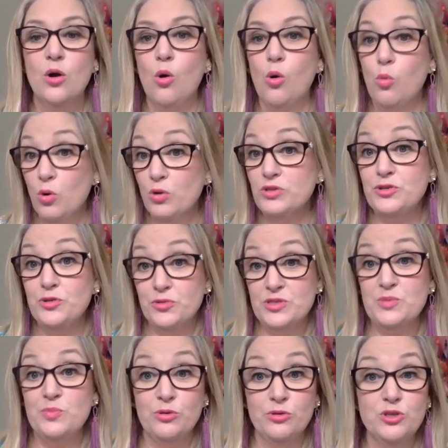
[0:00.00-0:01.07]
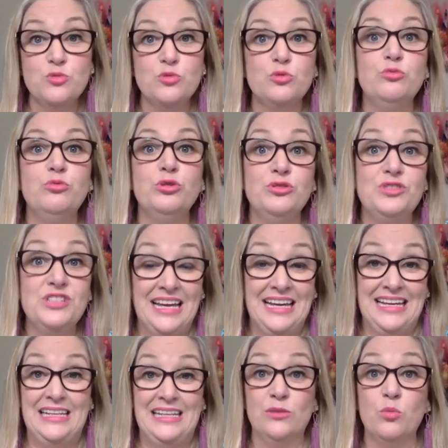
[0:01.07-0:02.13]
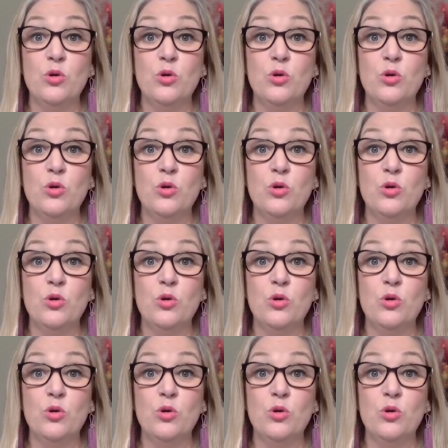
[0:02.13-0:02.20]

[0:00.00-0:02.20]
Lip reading: or what's your spiritual routine?